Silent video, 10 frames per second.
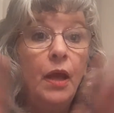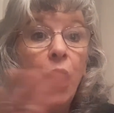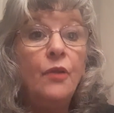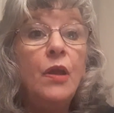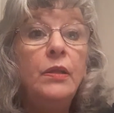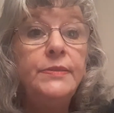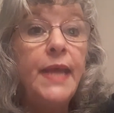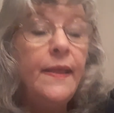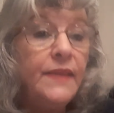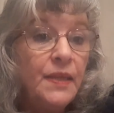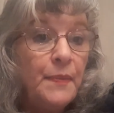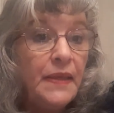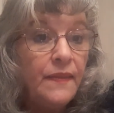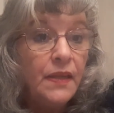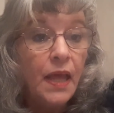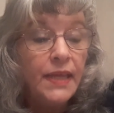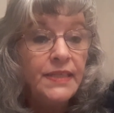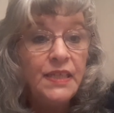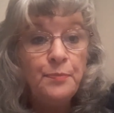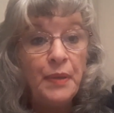are all telling me that I
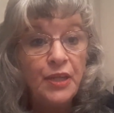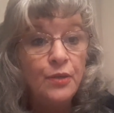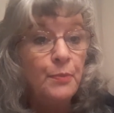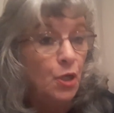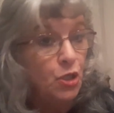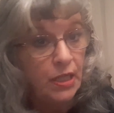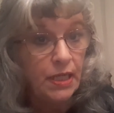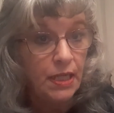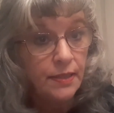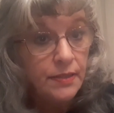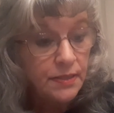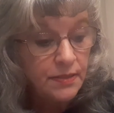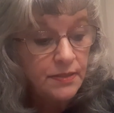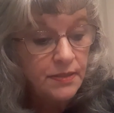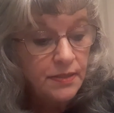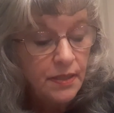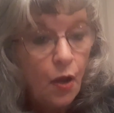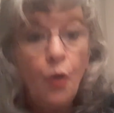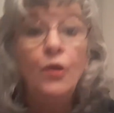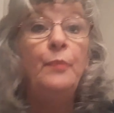need better marketing
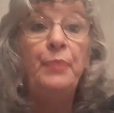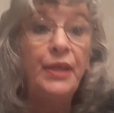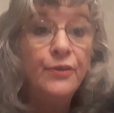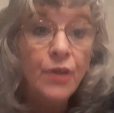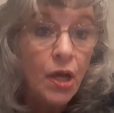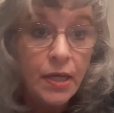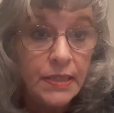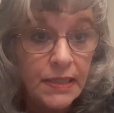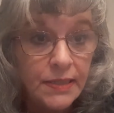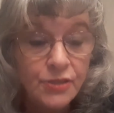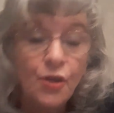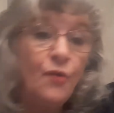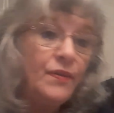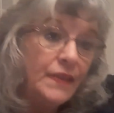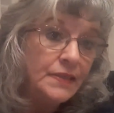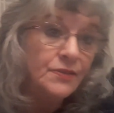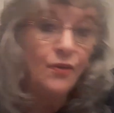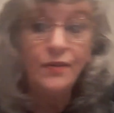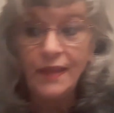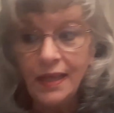or a better audience or this
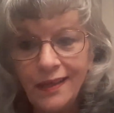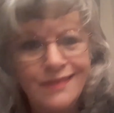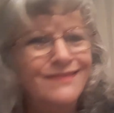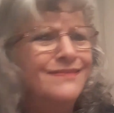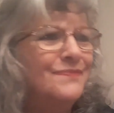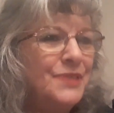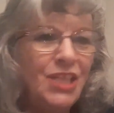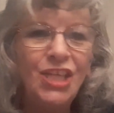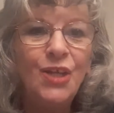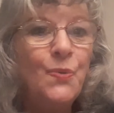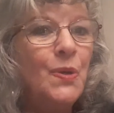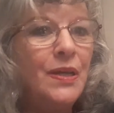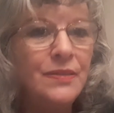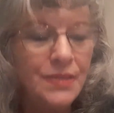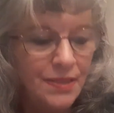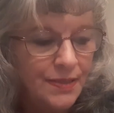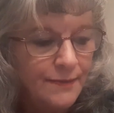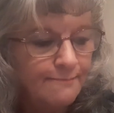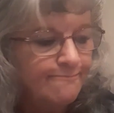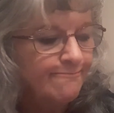or that. You know what?
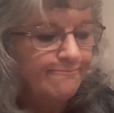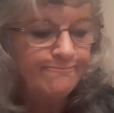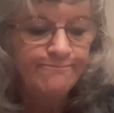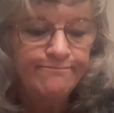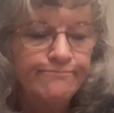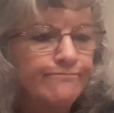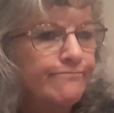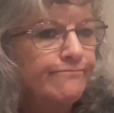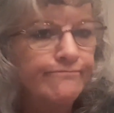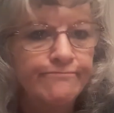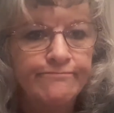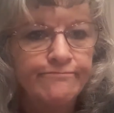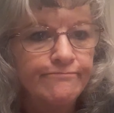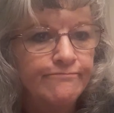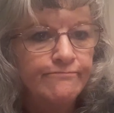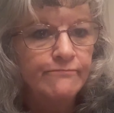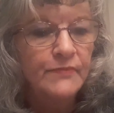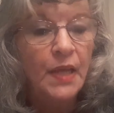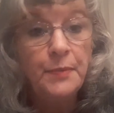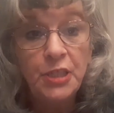
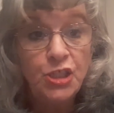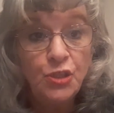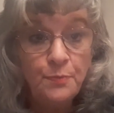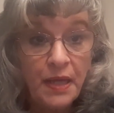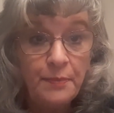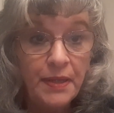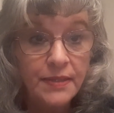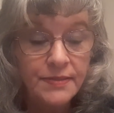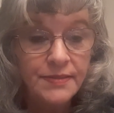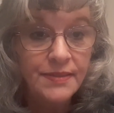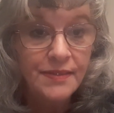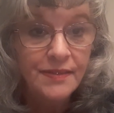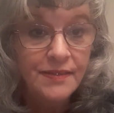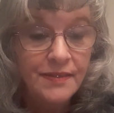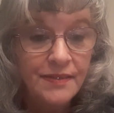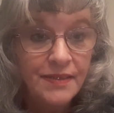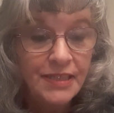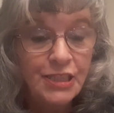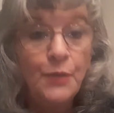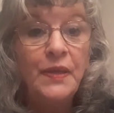I'm going to do my best.
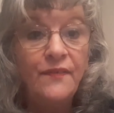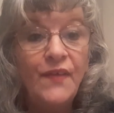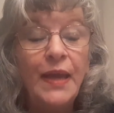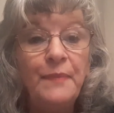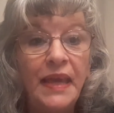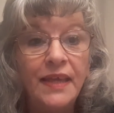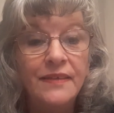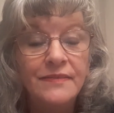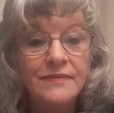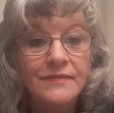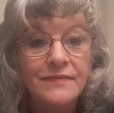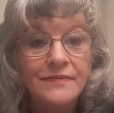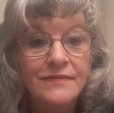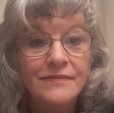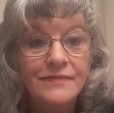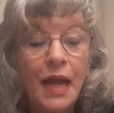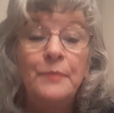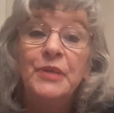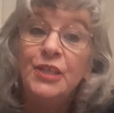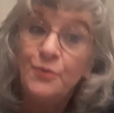So if I may,
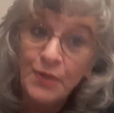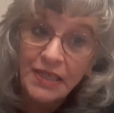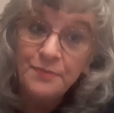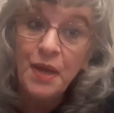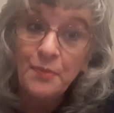I'm going to read my